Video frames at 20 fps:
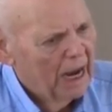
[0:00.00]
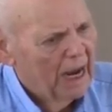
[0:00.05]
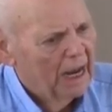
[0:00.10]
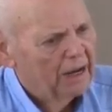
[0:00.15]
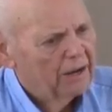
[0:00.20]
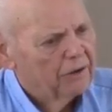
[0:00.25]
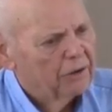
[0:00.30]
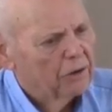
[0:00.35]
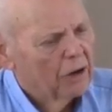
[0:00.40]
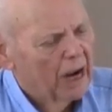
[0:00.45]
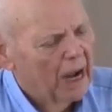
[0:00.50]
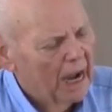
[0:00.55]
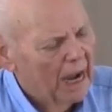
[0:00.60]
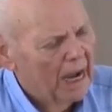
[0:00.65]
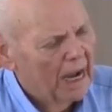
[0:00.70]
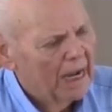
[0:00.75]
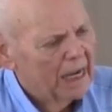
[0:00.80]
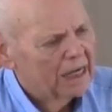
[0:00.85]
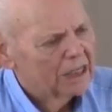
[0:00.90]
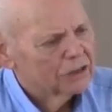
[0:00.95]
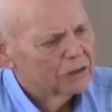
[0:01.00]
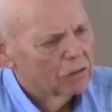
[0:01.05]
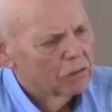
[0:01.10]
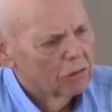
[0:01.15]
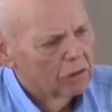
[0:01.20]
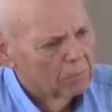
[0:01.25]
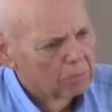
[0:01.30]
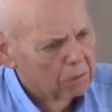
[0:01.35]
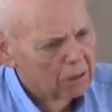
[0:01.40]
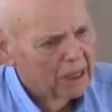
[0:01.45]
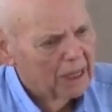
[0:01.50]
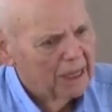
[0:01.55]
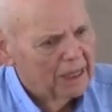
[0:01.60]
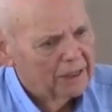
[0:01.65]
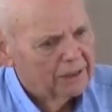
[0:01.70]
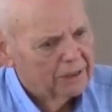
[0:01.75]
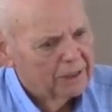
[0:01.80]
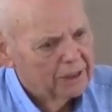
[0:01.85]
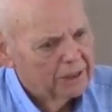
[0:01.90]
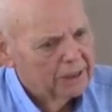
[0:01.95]
and their eyes are
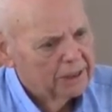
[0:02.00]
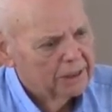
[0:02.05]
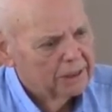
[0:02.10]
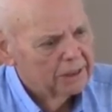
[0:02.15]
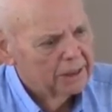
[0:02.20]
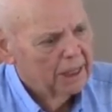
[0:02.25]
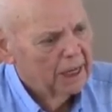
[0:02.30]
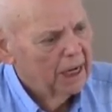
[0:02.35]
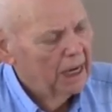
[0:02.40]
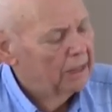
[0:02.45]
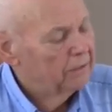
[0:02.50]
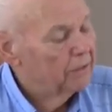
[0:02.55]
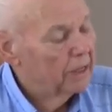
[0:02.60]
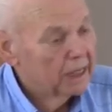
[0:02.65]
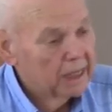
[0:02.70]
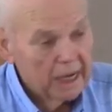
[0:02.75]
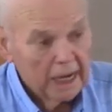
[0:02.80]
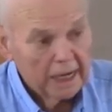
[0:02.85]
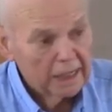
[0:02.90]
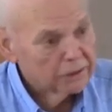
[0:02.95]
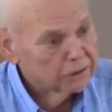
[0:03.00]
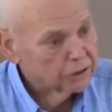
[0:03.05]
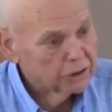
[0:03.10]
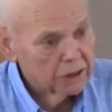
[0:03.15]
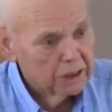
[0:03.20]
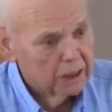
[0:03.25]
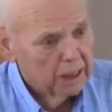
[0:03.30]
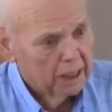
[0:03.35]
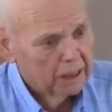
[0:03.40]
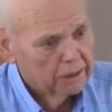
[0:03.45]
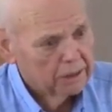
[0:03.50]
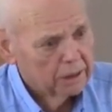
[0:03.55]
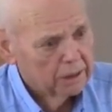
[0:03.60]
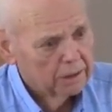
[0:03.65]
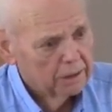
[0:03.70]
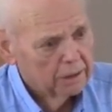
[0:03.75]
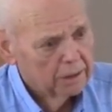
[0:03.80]
blinded and they can't see it.